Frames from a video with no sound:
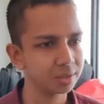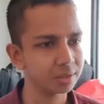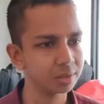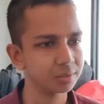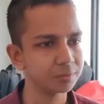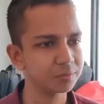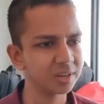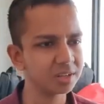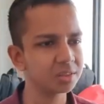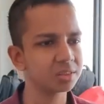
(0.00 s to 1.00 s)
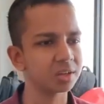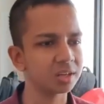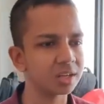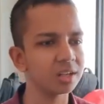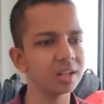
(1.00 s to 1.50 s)
a very
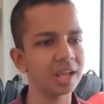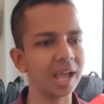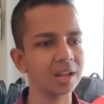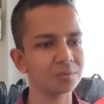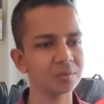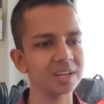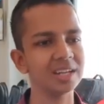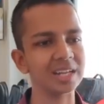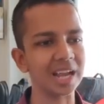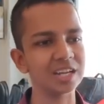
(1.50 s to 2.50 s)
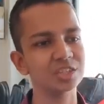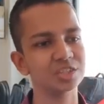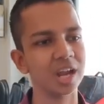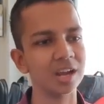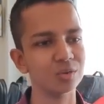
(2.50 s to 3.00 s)
subtle and very light
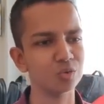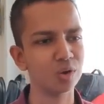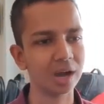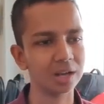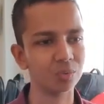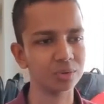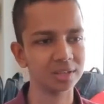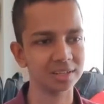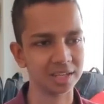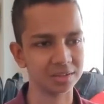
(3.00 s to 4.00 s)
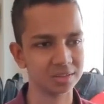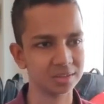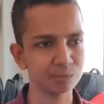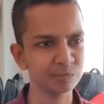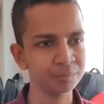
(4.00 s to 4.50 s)
shadow around the text.
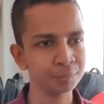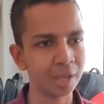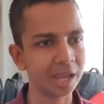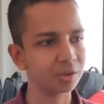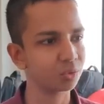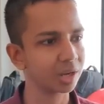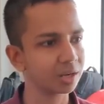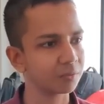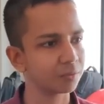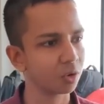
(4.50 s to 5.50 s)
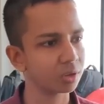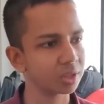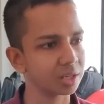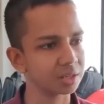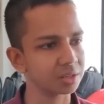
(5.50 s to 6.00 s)
And you can of course
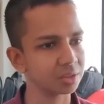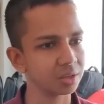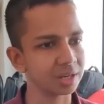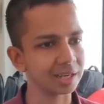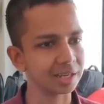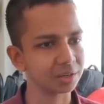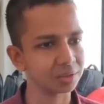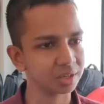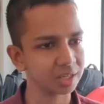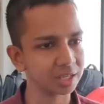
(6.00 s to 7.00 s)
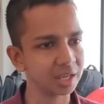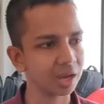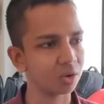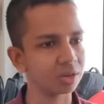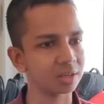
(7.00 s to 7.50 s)
increase the intensity
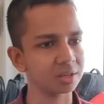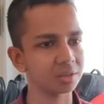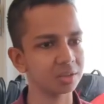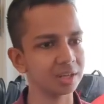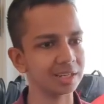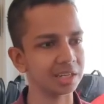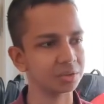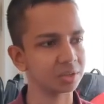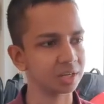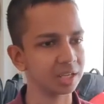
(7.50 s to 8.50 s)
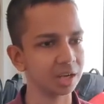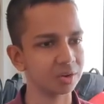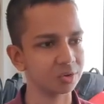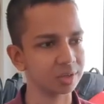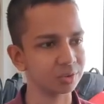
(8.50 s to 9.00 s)
or decrease the intensity
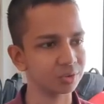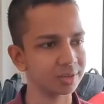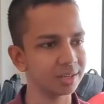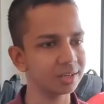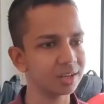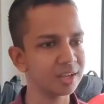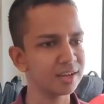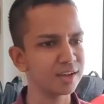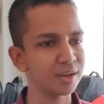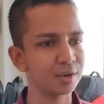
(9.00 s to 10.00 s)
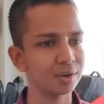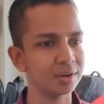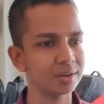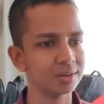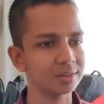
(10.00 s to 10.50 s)
according to it.
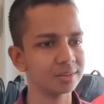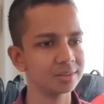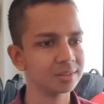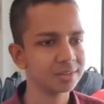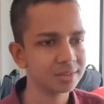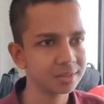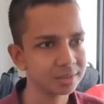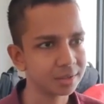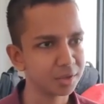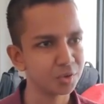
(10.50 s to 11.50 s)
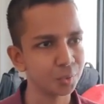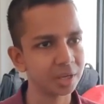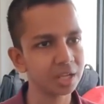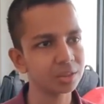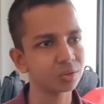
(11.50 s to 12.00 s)
Uh, okay,